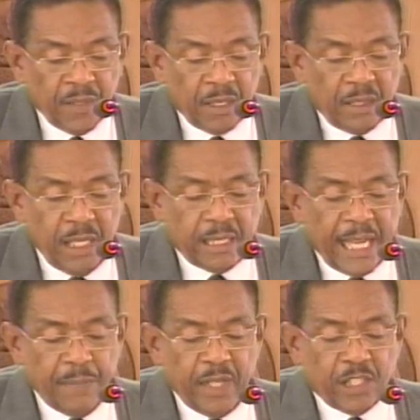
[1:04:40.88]
This
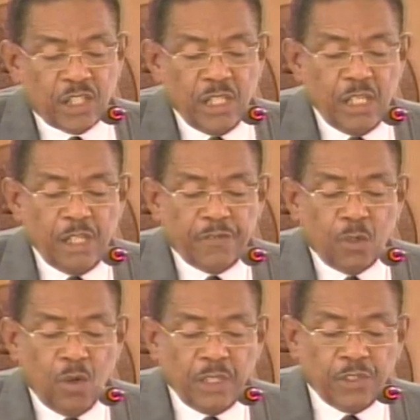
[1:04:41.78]
can be achieved
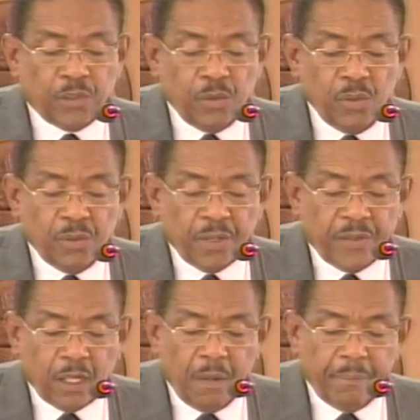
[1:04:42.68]
only through
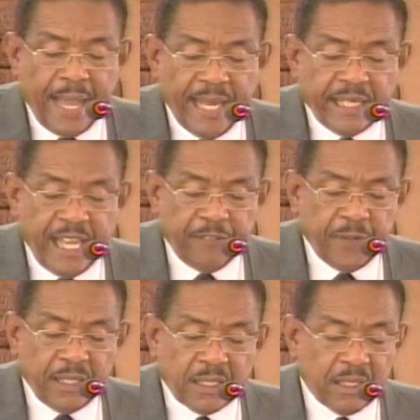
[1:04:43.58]
the combined
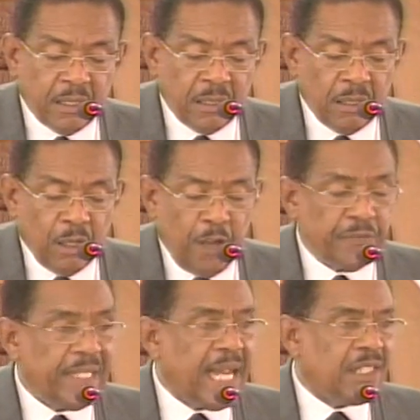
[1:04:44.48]
efforts
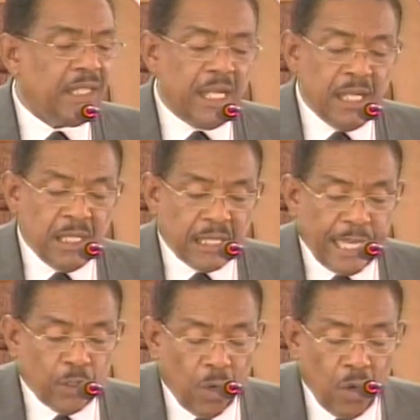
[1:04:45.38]
of nationals
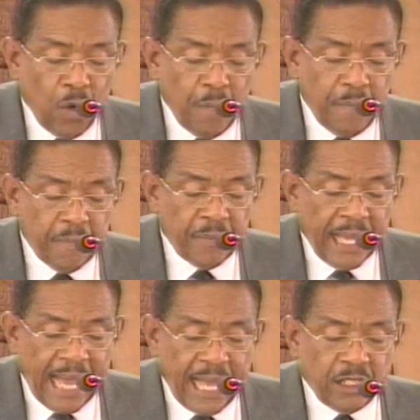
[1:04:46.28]
at home
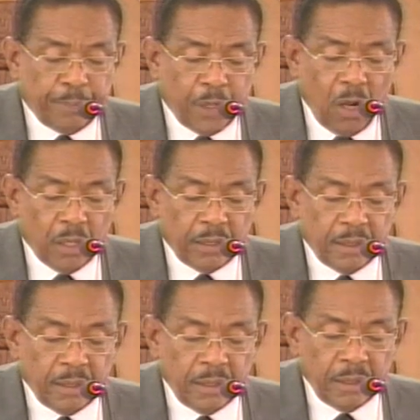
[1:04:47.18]
and abroad,
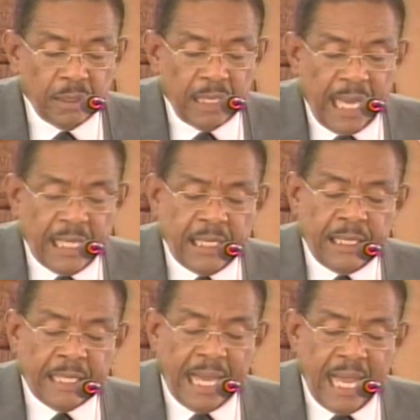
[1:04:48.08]
and an
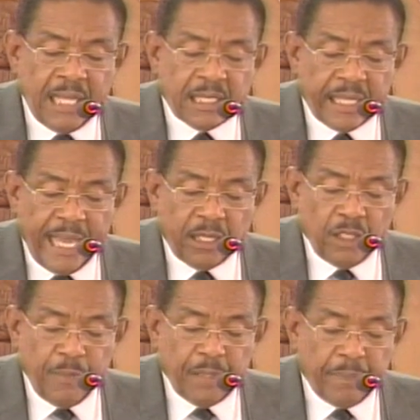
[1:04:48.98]
enhanced
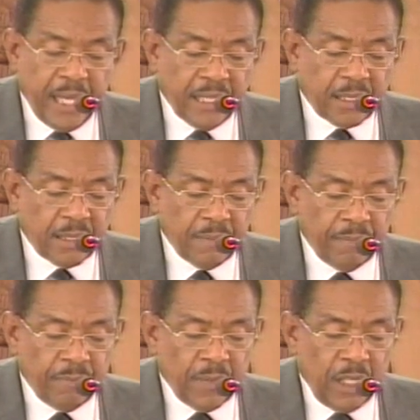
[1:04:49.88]
economic base
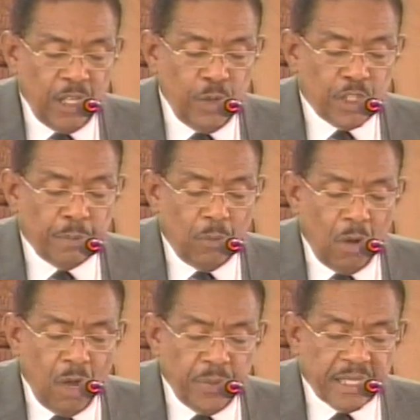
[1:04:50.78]
in which
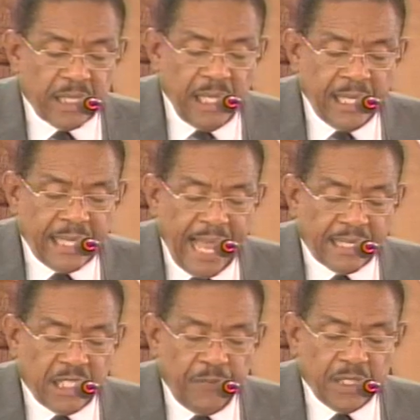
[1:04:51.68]
more resilient
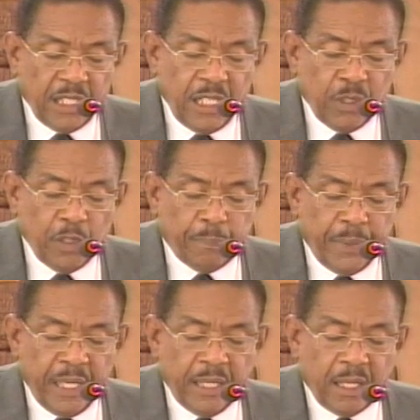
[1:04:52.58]
activities will
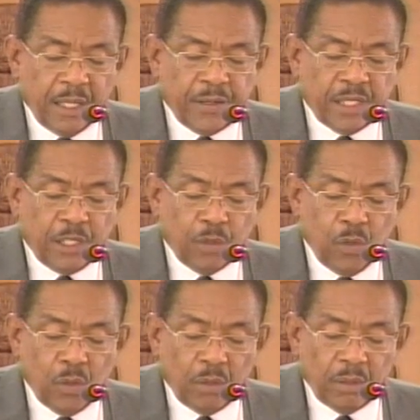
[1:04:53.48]
play a greater role.